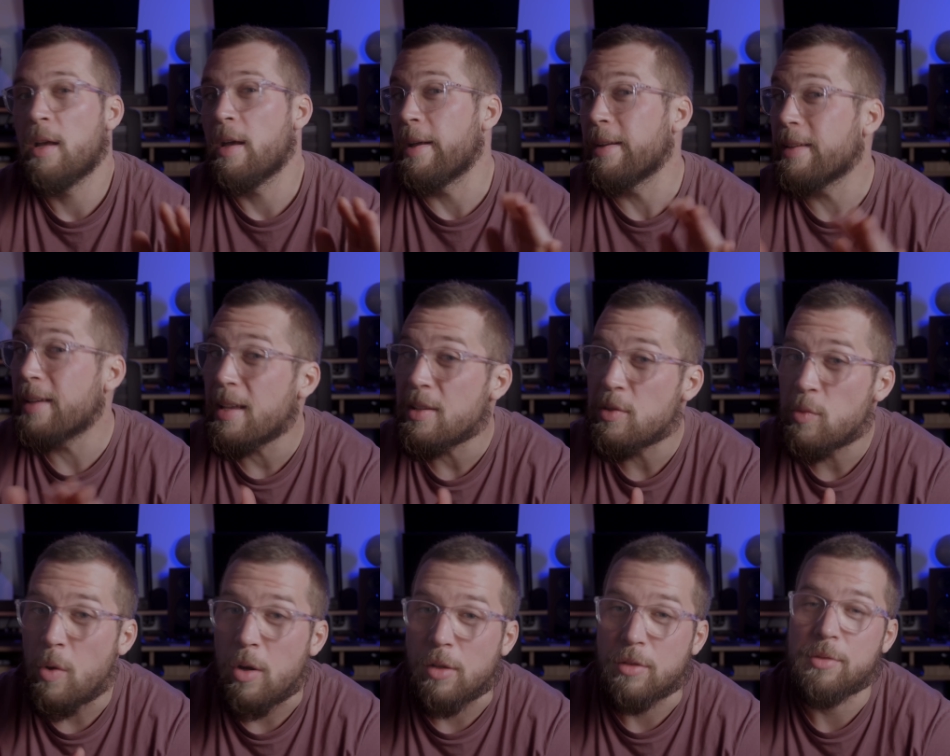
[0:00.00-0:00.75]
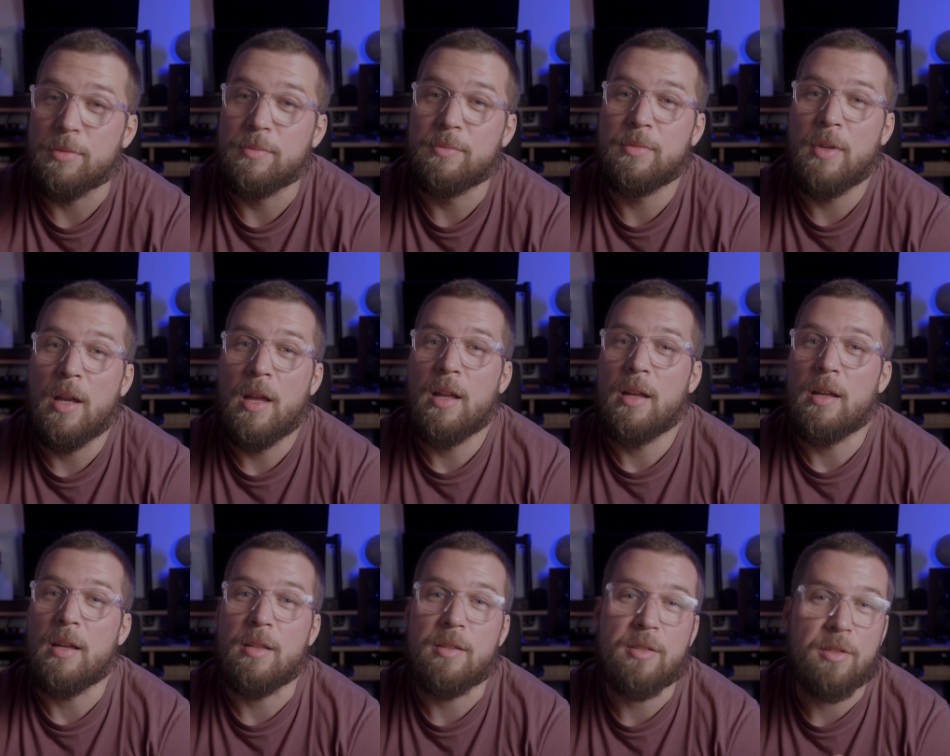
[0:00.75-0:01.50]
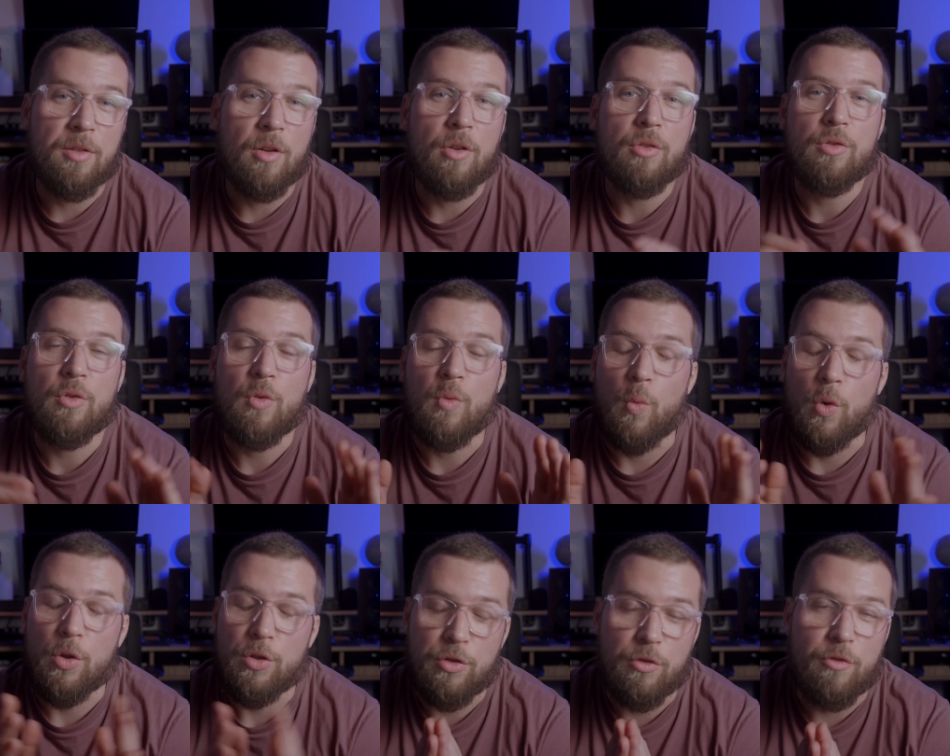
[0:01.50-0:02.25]
And guess what? It's not
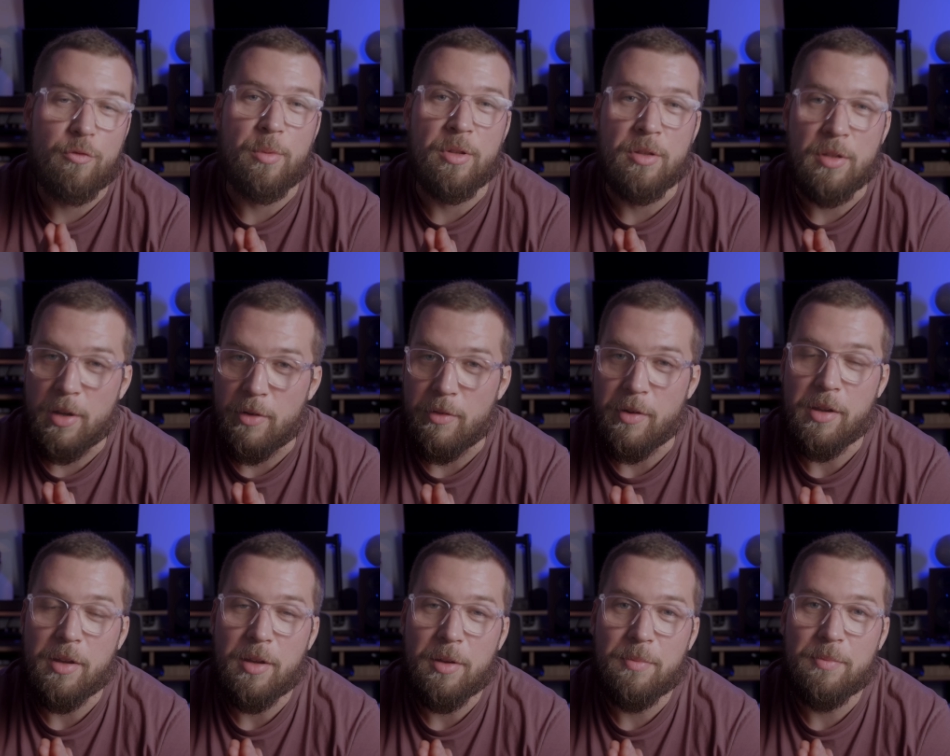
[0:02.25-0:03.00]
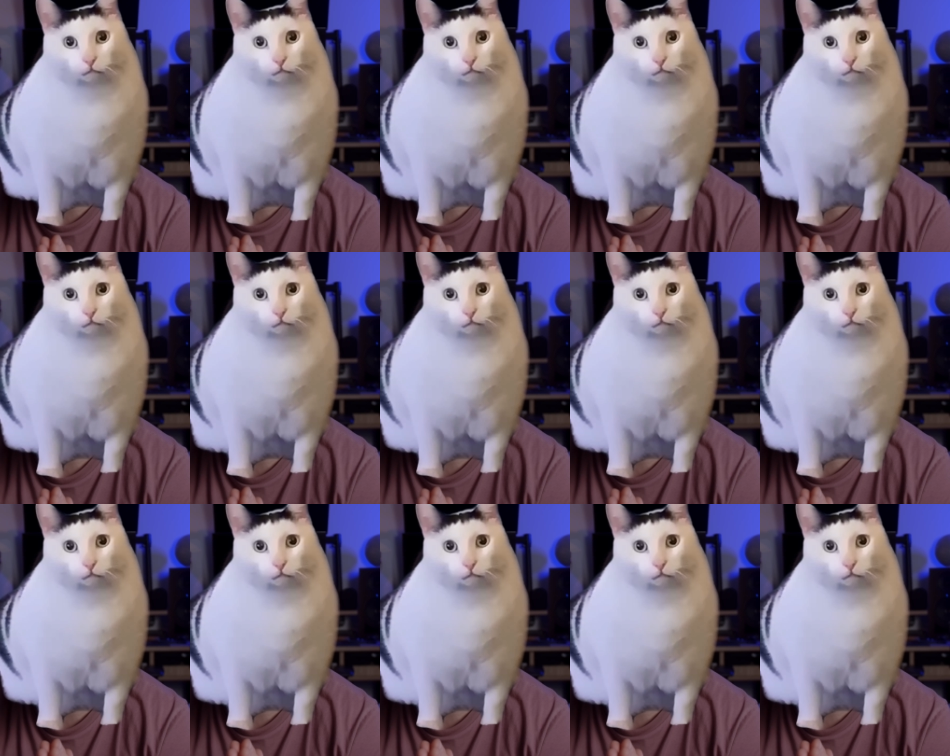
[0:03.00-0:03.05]
what you've been hearing.